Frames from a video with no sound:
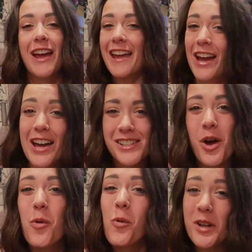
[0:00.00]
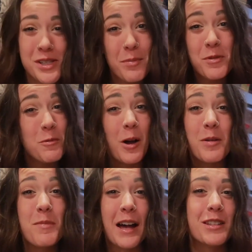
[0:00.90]
Hey guys, what's up and
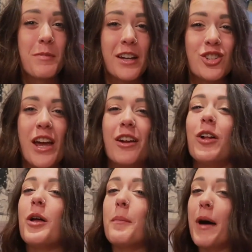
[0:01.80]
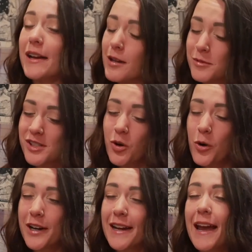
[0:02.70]
welcome back to my channel. My name is
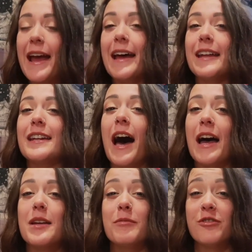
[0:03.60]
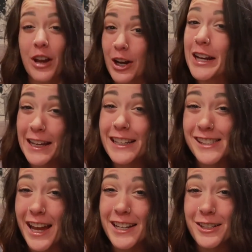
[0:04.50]
Tori and I am very
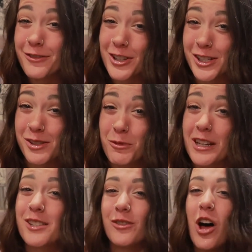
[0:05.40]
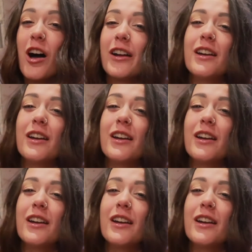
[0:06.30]
excited for this week's vlog.